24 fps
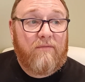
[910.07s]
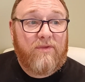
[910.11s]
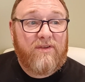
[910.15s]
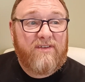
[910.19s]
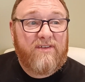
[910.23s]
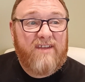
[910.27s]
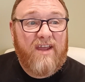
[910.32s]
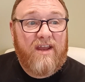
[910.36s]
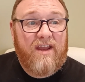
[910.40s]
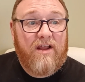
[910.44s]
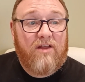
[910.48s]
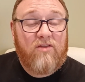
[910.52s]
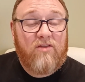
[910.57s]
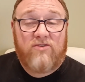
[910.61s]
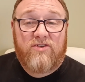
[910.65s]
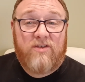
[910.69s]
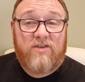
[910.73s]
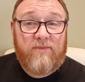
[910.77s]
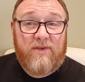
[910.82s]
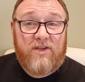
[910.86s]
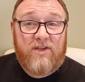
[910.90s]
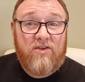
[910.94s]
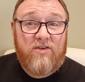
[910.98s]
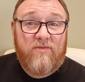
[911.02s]
about 10 o'clock.
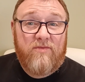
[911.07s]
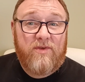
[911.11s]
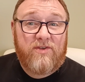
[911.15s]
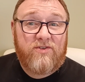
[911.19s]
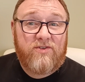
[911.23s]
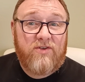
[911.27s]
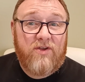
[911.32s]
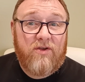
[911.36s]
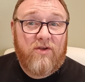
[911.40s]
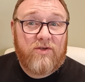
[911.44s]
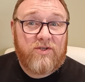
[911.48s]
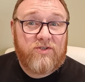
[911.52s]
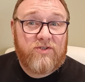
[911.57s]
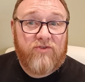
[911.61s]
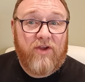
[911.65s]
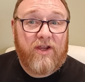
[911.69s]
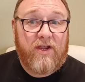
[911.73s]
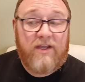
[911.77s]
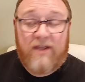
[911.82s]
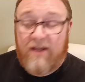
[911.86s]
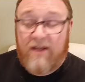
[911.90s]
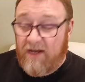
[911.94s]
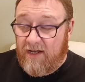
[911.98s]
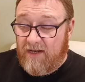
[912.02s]
So you'd be doing about 2 hours
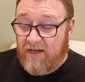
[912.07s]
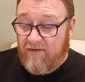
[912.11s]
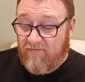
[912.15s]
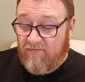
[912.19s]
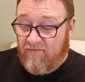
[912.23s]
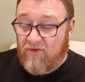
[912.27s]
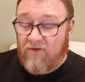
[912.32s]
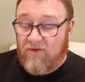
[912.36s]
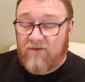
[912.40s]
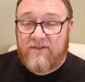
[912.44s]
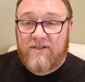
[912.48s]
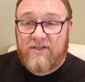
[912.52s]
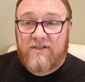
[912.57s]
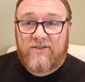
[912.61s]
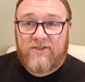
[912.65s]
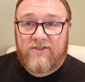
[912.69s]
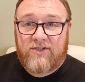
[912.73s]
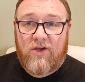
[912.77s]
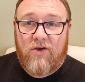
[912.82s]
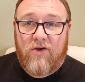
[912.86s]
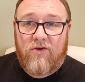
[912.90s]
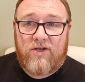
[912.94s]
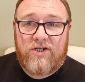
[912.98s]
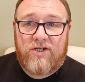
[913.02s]
drinking, and of course it's
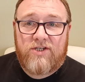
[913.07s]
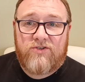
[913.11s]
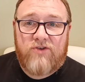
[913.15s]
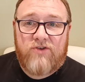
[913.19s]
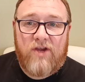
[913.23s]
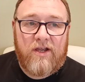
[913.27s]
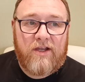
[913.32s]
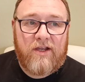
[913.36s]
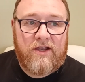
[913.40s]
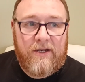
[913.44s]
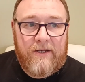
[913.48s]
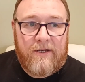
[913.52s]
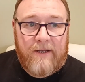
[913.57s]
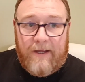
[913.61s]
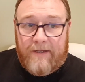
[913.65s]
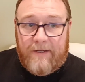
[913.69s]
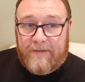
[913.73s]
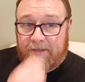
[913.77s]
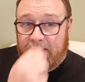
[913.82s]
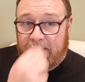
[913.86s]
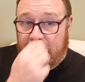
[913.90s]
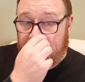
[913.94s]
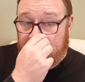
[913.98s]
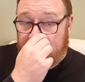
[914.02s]
Scottish drinking,
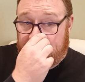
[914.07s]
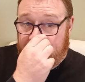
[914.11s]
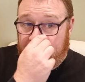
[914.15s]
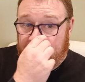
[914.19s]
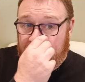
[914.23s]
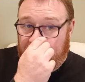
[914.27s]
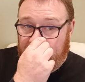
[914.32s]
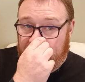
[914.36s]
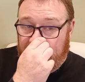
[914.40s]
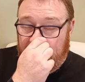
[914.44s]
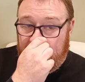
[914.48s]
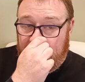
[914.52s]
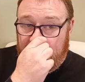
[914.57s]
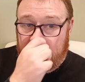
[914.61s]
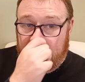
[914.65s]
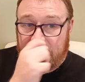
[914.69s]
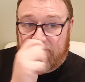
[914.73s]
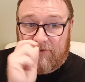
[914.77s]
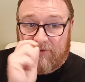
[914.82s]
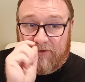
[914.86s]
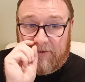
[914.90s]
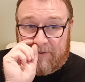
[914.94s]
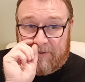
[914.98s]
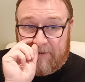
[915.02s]
that type of stuff, you know.
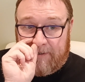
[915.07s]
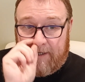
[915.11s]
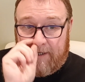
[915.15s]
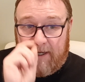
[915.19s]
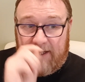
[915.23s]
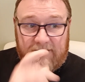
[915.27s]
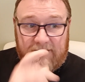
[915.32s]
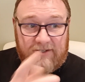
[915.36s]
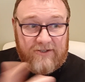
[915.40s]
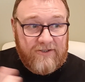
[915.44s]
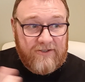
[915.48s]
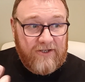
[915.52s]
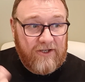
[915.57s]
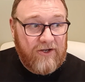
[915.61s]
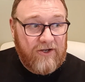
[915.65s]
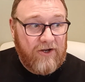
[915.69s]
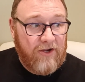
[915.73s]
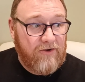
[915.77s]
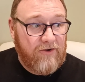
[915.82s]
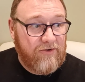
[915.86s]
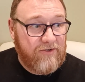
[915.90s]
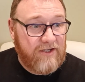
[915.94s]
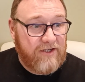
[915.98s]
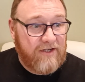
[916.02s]
So as a case as a
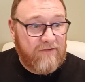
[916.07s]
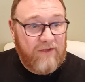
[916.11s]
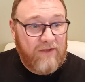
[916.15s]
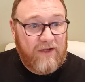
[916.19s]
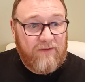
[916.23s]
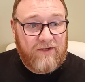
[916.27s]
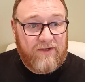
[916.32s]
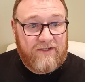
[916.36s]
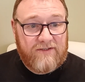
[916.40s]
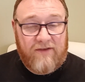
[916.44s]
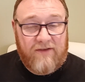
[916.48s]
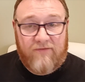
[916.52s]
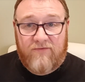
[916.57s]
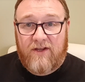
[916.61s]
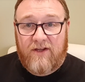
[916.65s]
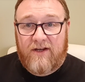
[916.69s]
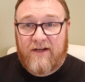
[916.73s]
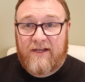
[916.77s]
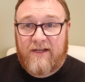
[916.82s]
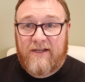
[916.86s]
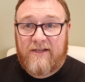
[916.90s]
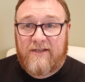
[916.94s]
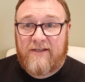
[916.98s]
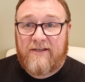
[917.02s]
crowd, you maybe 7
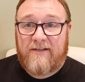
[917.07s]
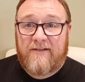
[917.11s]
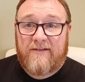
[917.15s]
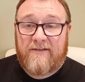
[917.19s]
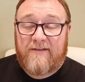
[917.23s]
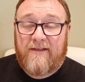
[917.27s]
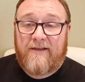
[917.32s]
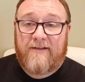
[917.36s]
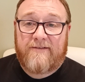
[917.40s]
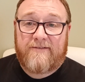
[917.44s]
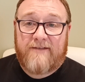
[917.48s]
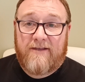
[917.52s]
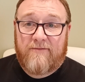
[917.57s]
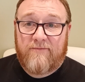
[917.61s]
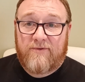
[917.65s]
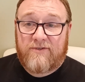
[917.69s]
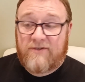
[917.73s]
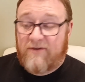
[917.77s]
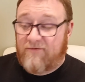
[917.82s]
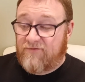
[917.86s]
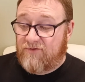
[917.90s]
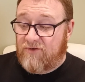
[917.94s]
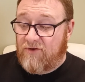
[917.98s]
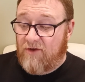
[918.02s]
or 8 and that type of
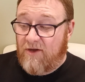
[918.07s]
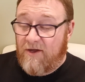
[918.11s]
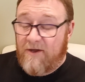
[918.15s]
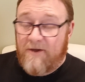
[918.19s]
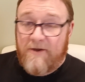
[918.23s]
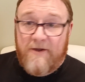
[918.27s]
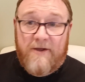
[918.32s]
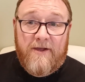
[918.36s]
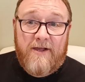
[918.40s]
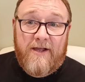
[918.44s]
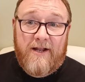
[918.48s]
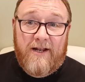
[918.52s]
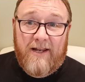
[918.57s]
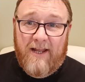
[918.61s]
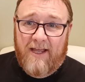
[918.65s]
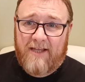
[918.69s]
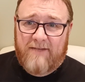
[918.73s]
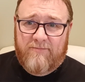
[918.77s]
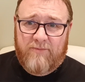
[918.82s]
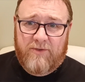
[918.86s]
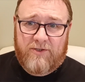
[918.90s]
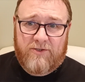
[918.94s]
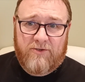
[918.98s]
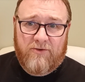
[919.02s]
stuff. So
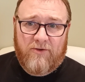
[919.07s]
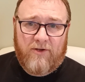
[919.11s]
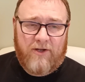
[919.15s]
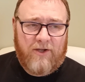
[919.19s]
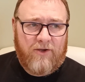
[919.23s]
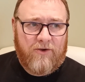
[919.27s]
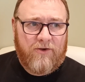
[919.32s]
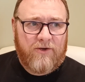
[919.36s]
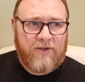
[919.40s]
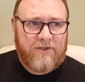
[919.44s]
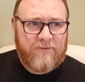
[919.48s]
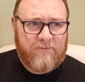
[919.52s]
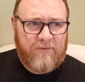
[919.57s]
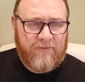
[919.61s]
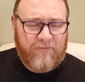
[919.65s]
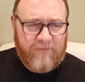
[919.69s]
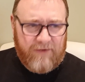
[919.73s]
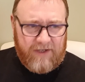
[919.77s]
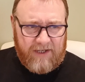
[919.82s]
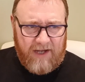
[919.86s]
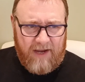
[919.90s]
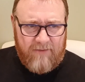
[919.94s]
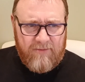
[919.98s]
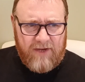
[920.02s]
let's be totally honest. By
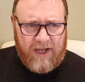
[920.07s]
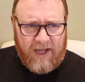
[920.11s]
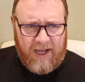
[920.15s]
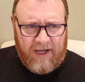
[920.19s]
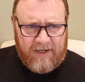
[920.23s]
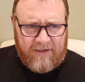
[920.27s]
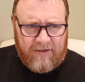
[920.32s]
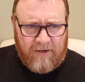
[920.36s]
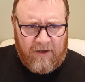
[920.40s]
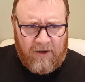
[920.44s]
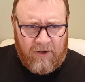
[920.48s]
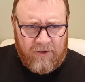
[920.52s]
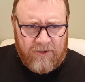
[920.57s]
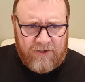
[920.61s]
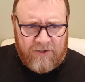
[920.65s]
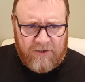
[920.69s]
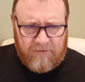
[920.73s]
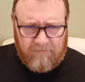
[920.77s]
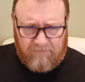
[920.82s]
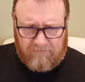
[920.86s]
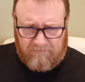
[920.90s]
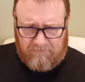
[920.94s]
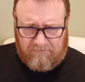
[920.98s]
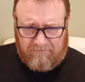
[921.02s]
the time you get to
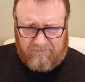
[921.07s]
lunch,